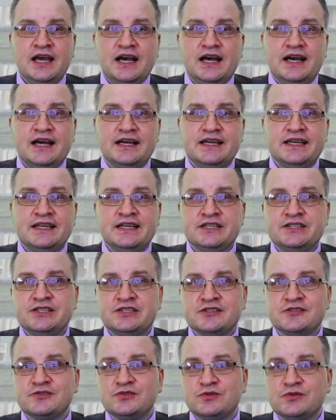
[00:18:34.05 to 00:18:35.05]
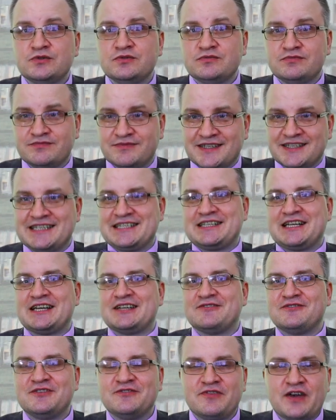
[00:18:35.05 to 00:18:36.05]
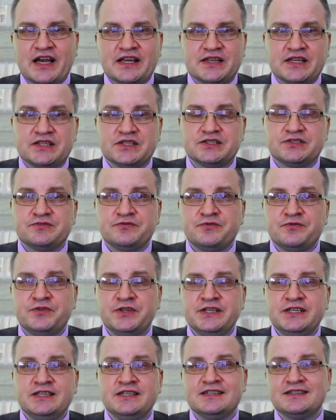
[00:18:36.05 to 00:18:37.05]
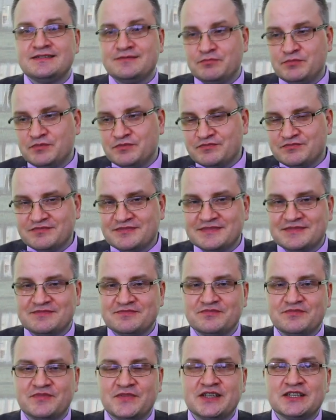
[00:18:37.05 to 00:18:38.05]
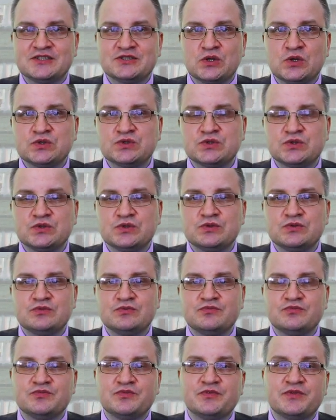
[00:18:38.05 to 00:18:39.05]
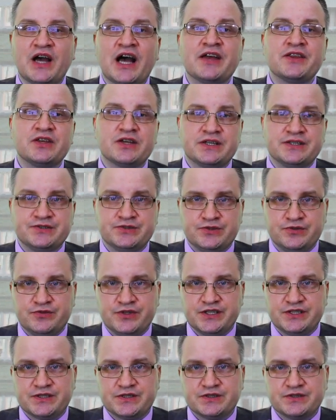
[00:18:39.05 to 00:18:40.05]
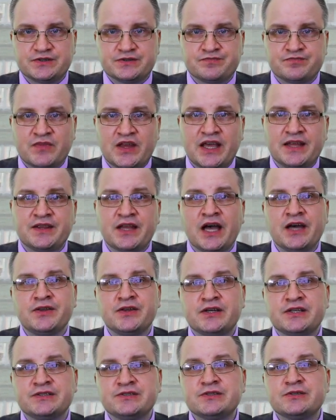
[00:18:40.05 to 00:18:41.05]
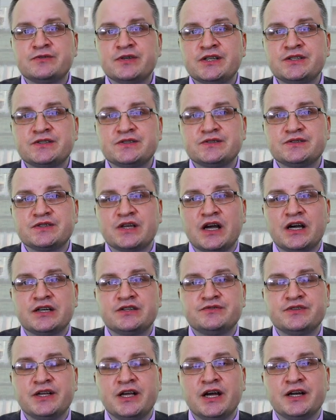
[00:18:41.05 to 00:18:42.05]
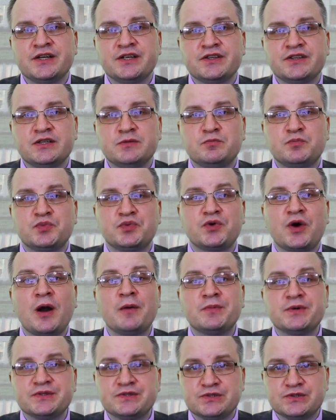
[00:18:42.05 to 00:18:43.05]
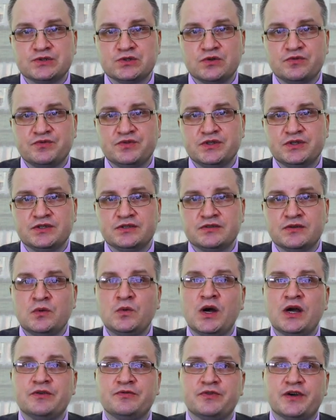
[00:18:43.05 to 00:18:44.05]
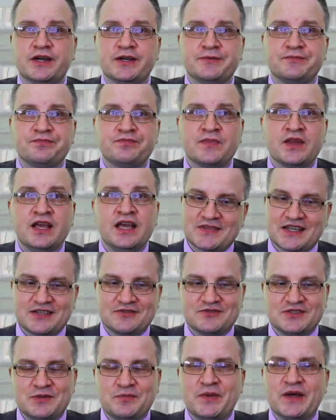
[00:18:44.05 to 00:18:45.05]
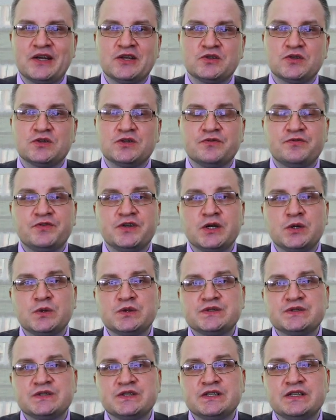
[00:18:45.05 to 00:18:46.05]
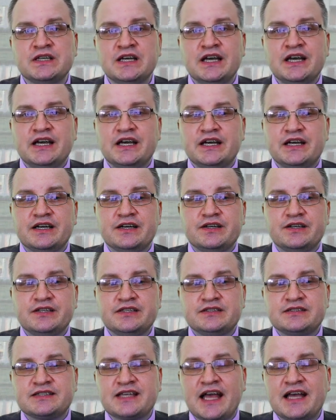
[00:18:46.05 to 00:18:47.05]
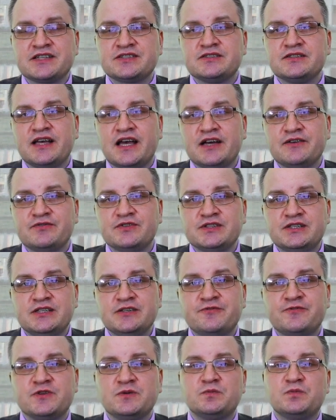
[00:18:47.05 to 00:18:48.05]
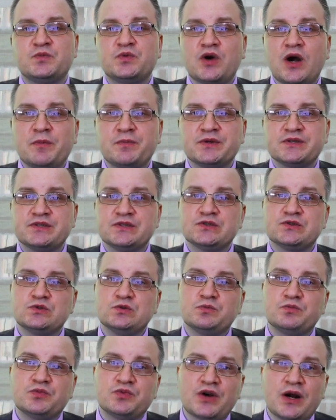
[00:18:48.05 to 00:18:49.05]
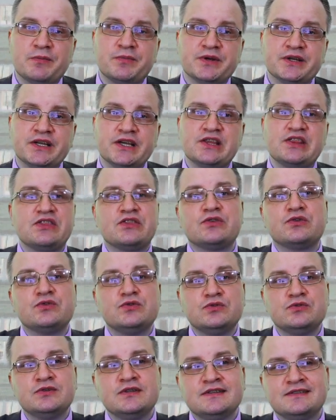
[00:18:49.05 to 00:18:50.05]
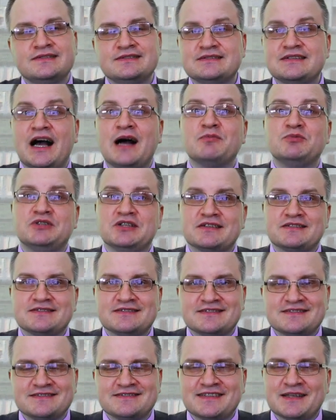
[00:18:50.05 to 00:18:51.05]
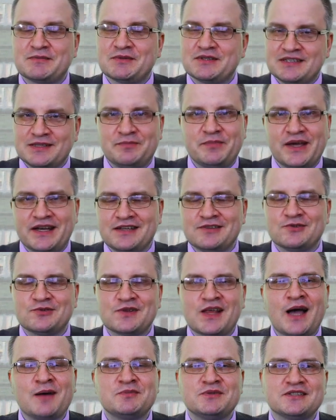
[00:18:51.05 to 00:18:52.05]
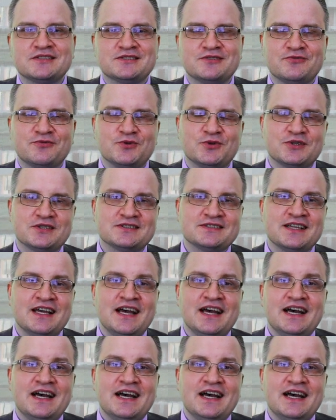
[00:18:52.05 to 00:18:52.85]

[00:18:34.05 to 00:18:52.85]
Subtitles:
In addition to kind of the fact that it's free, there's also other considerations. And other considerations are regarding the properties of the Wi-Fi. Kind of depending on the frequency, it's actually have different properties to propagate through objects. I mean, depending on objects, of course.